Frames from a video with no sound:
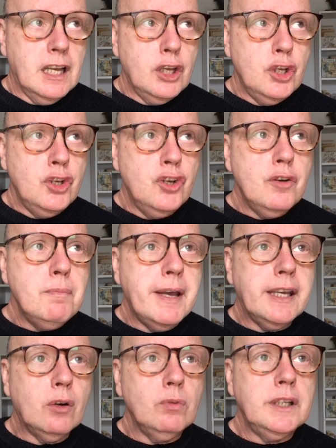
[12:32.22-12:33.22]
you
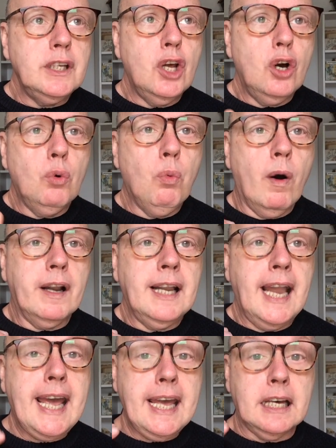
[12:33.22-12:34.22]
may only know one
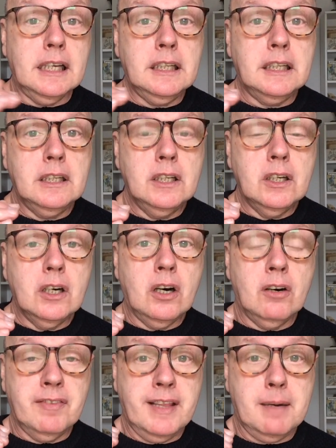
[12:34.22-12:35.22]
layer
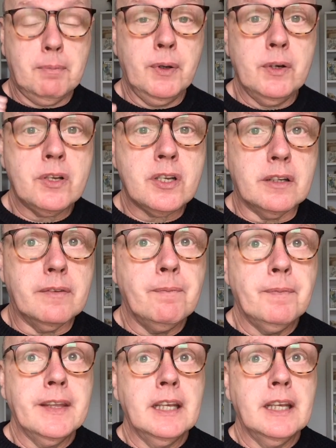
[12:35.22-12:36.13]
of that person.